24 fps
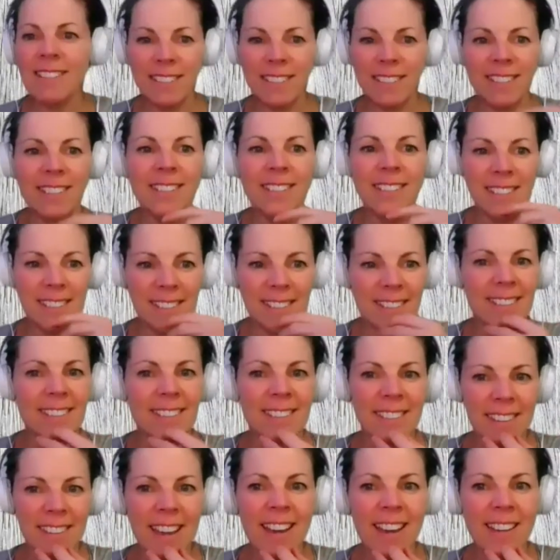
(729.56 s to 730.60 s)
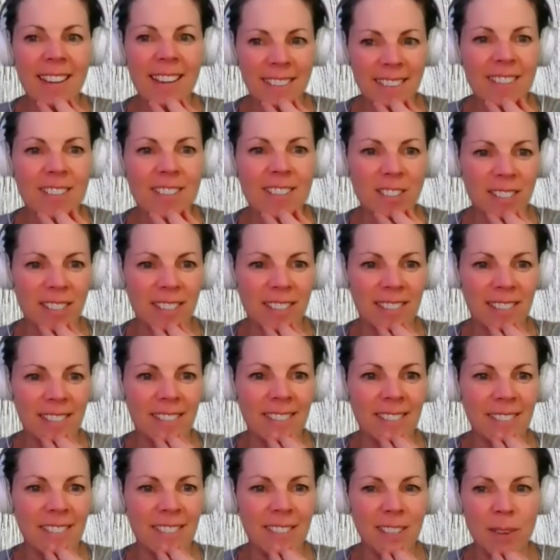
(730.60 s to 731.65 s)
it's, yeah. Eight, there's
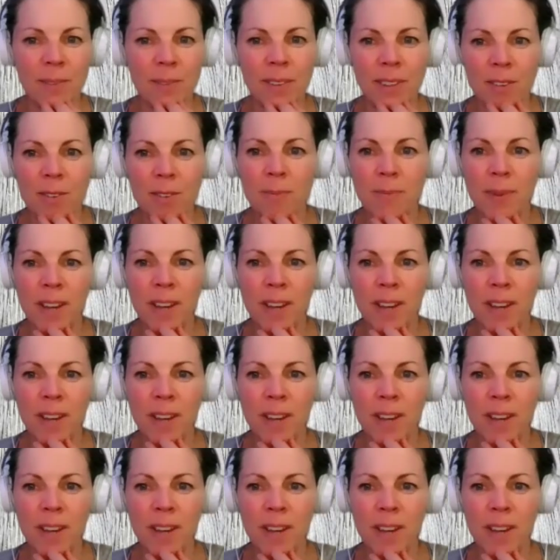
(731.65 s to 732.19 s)
eight years some of them have